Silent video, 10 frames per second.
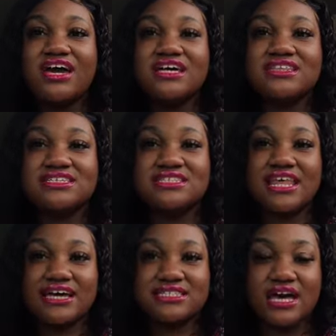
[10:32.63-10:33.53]
This
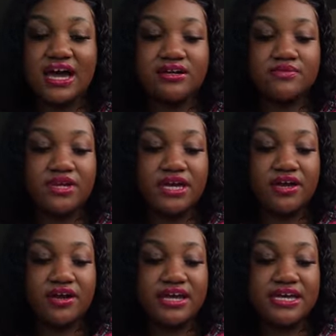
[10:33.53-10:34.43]
next item
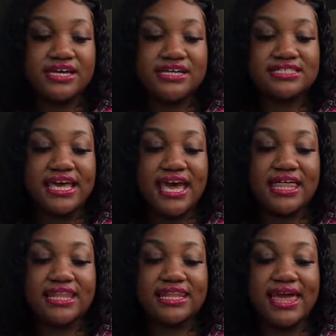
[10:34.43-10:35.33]
here is
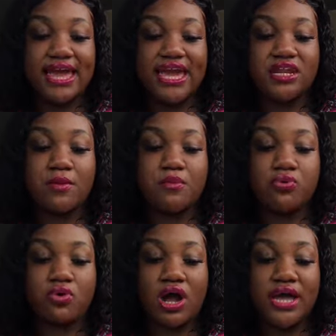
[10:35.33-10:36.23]
a Lane
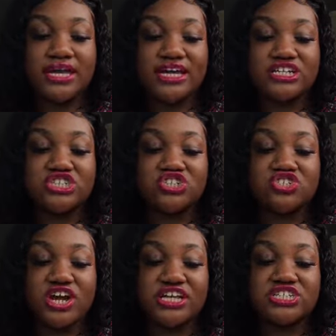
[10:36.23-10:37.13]
Bryant
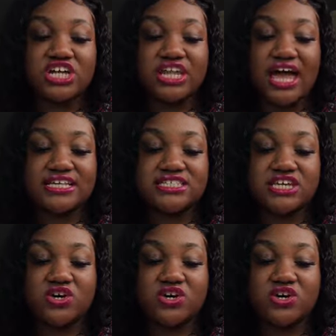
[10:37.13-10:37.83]
stretch elastic